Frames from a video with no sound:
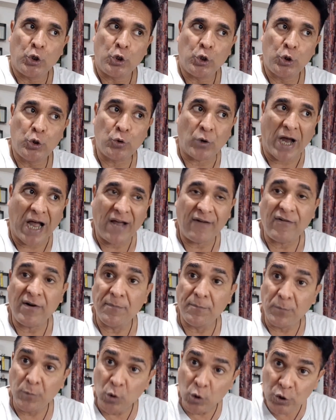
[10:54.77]
you have a
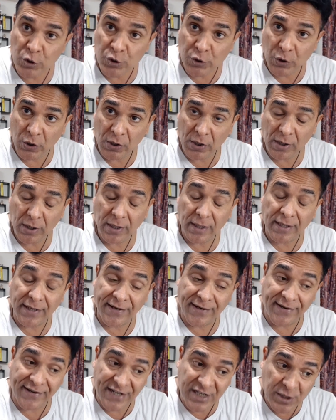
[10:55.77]
mutual
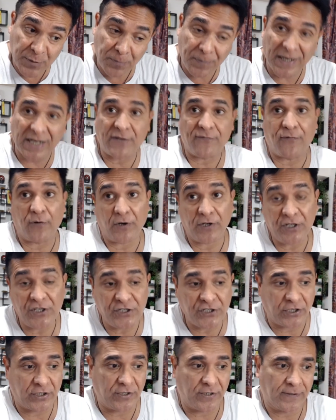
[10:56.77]
respect for each
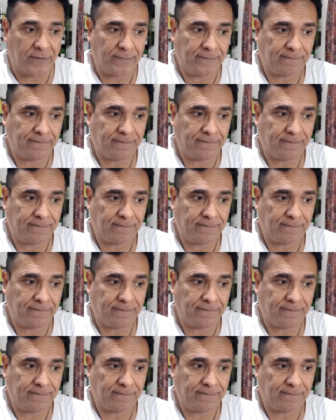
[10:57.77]
other.